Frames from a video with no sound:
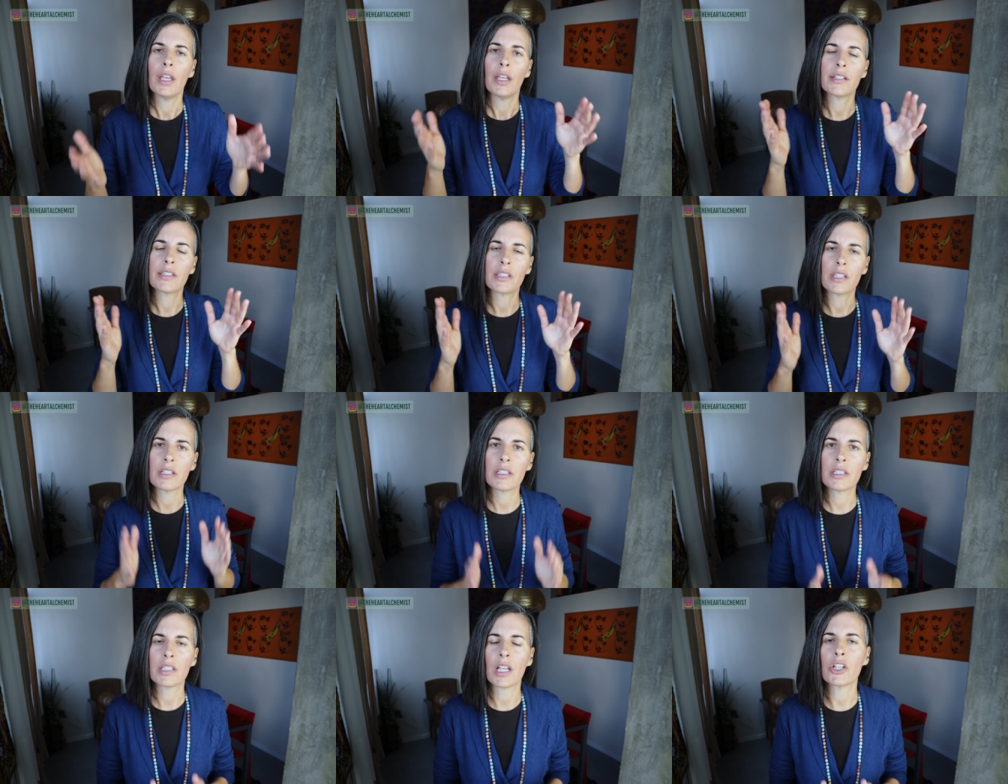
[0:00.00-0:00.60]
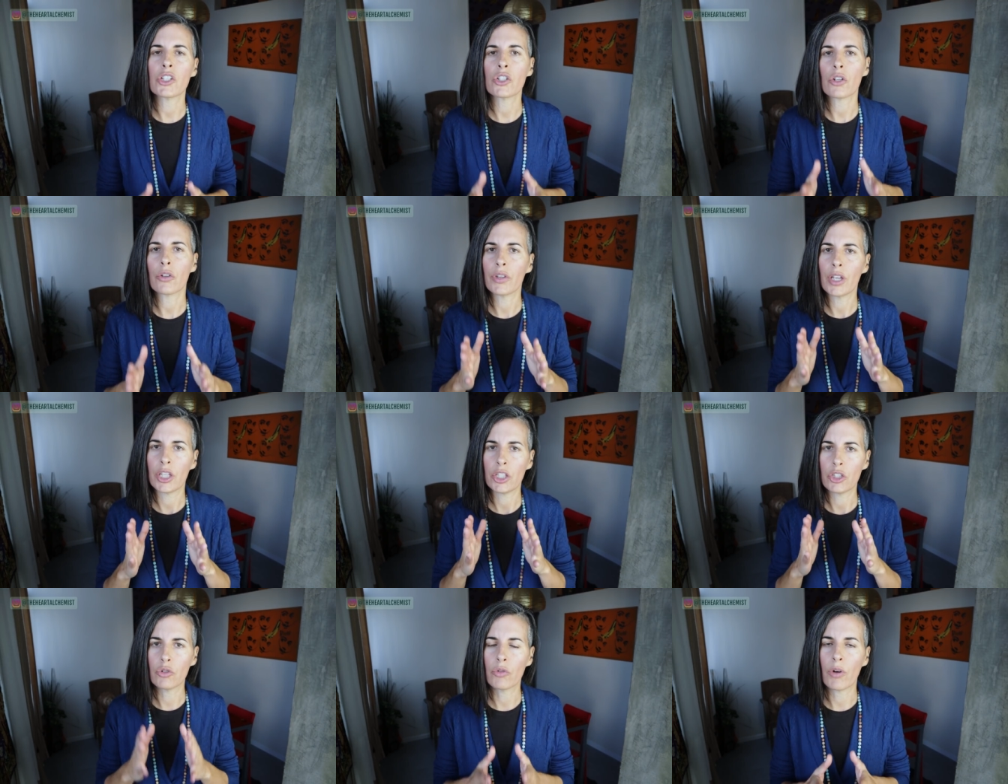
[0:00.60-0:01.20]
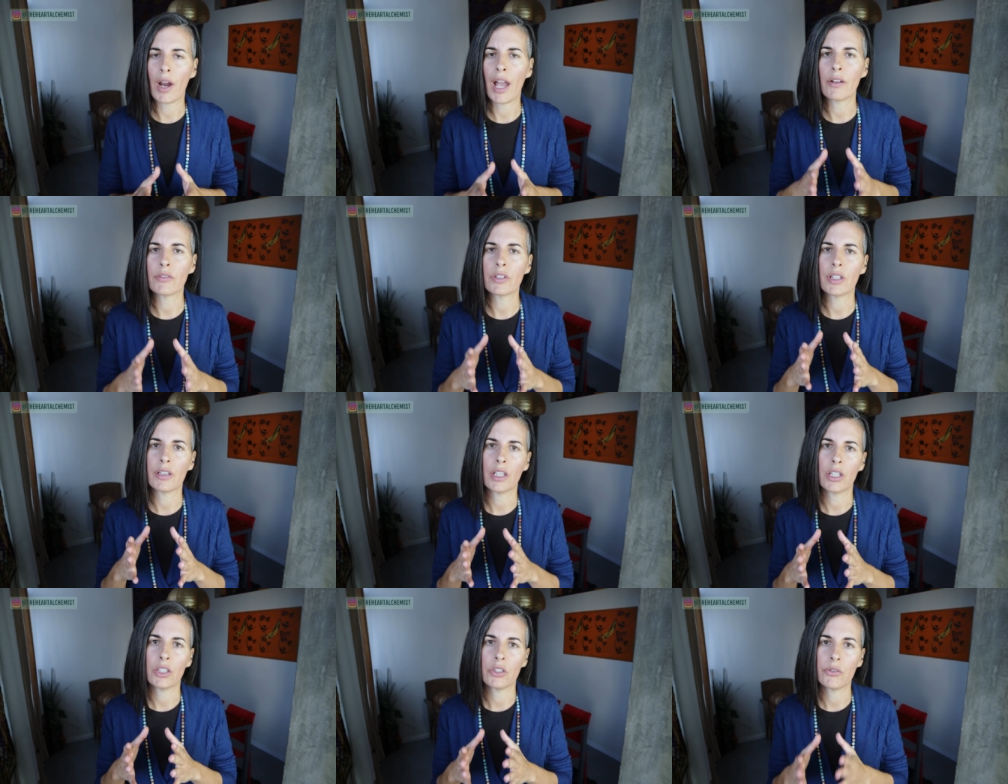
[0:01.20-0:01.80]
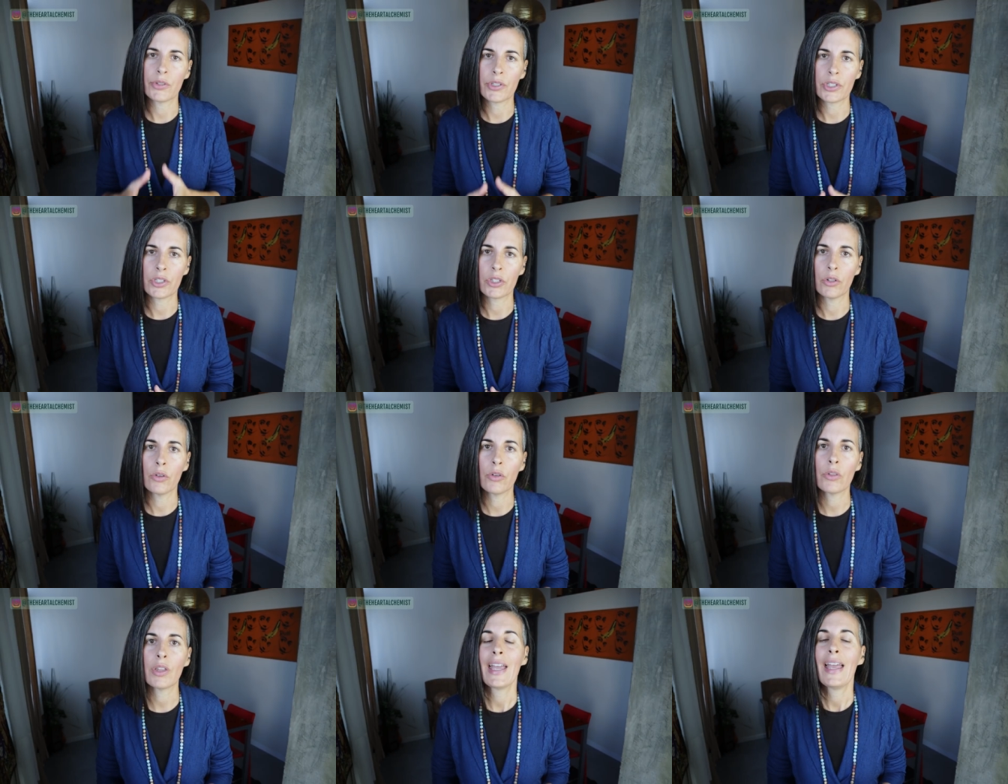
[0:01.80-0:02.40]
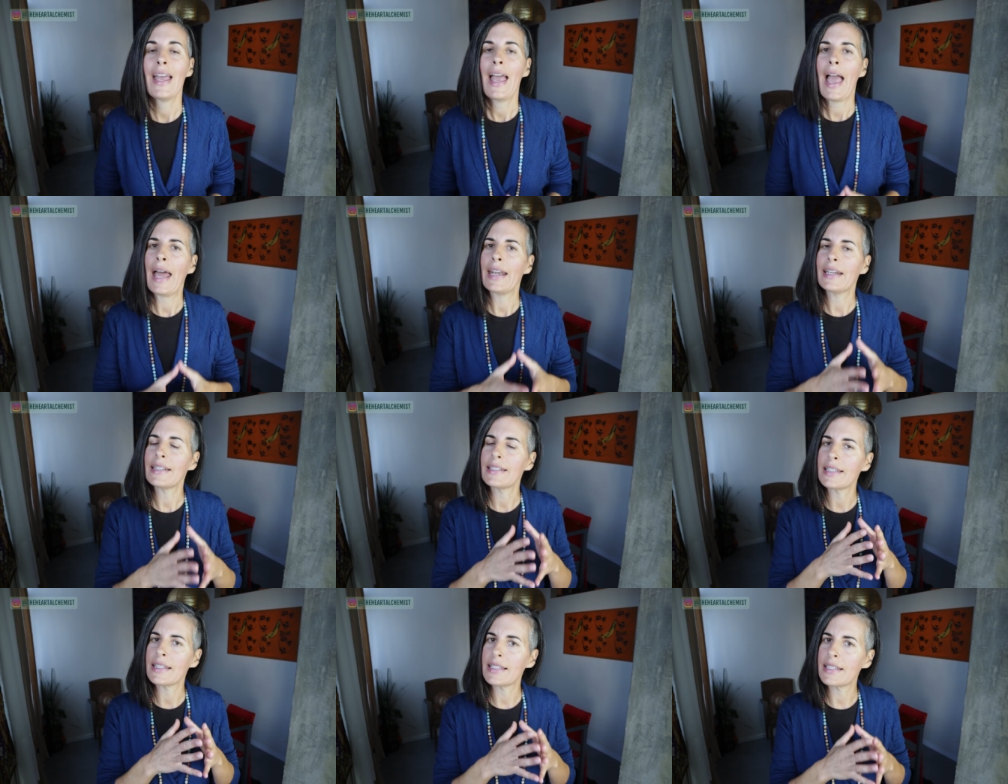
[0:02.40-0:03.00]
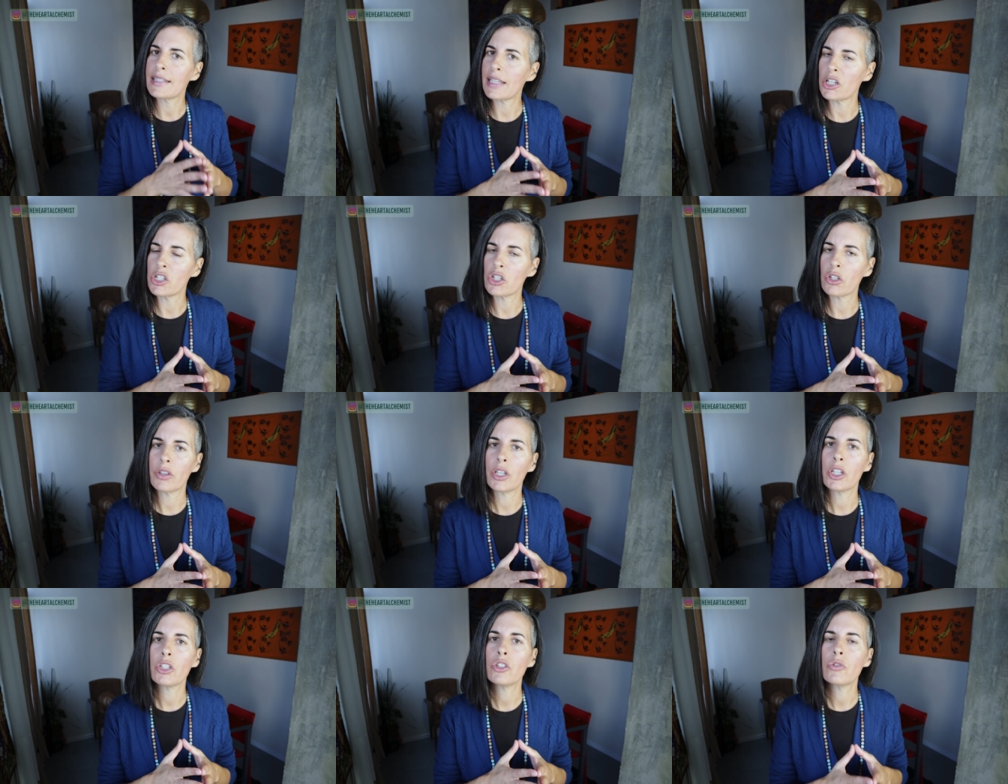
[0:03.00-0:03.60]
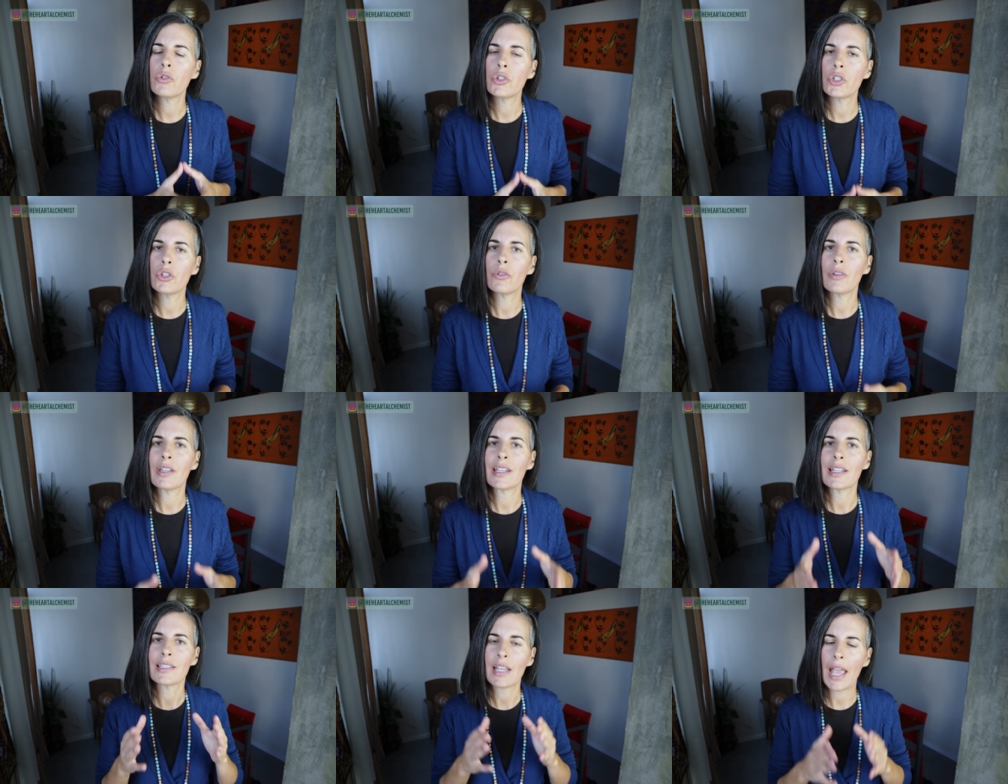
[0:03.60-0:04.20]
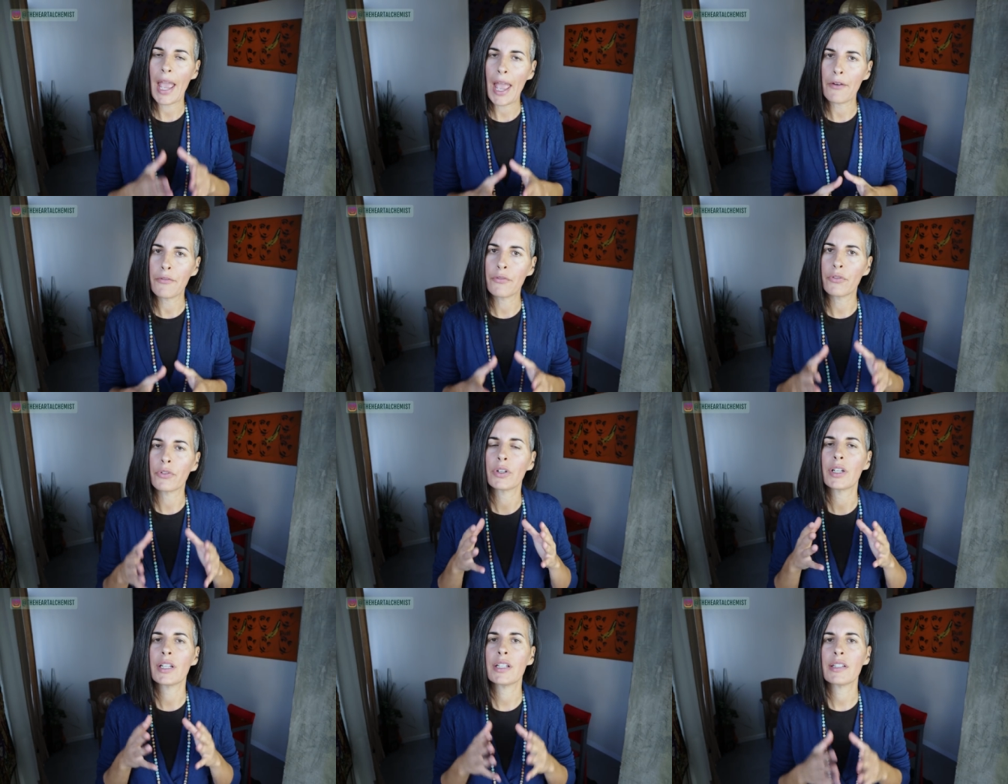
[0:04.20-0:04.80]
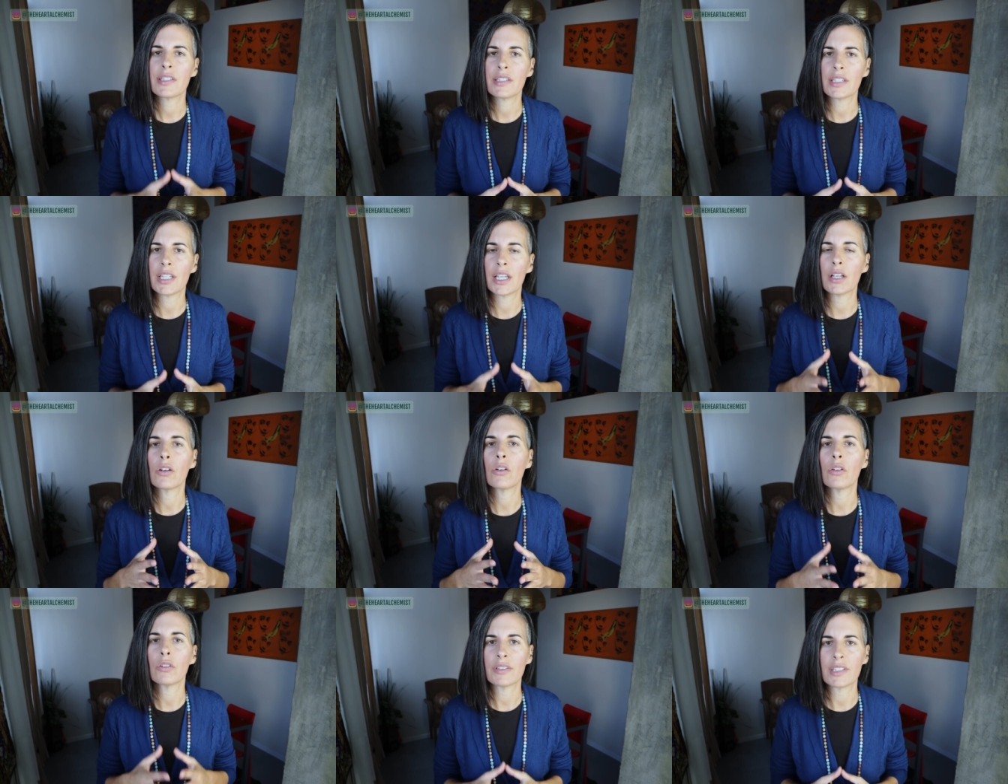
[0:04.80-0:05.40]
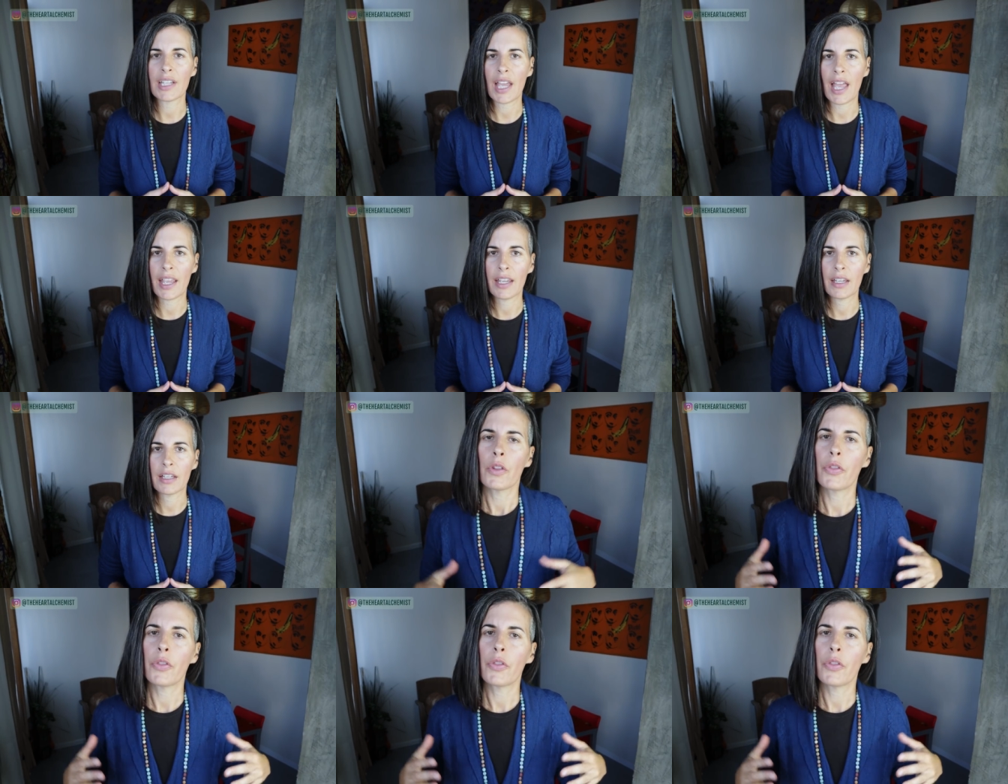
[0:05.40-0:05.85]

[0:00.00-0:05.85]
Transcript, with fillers: It's essential that you ground and that you soothe, and it's essential that you do this every single day.